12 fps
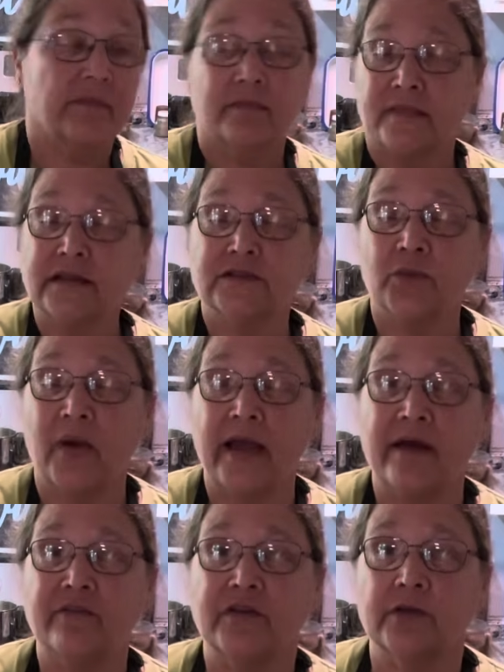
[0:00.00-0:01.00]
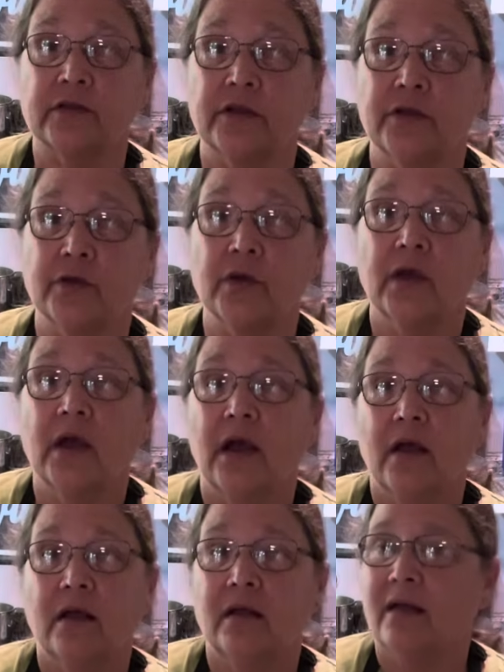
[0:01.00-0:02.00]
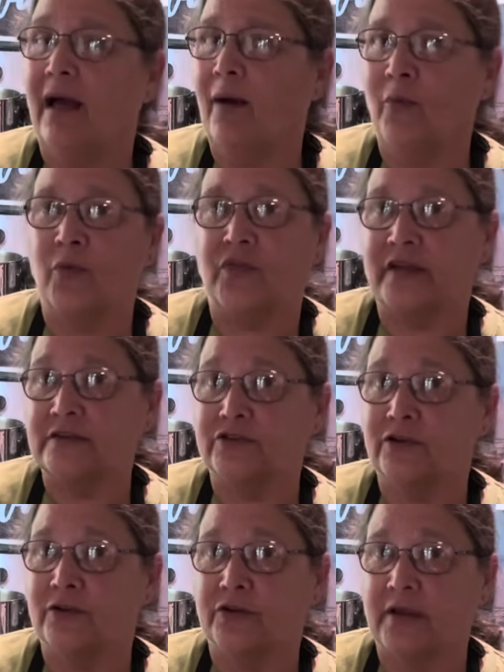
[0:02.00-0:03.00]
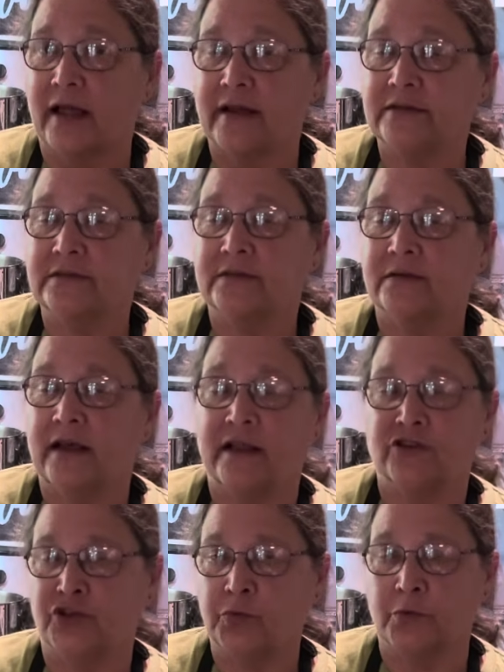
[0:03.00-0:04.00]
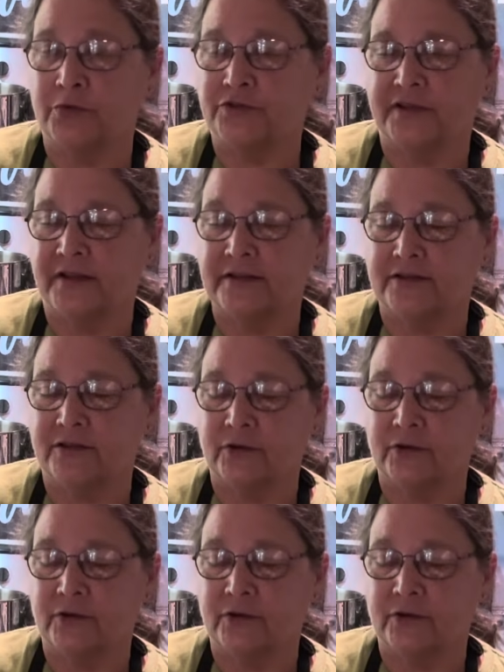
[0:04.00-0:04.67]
that's the way I feel too. I want things to look nice, and she wants things to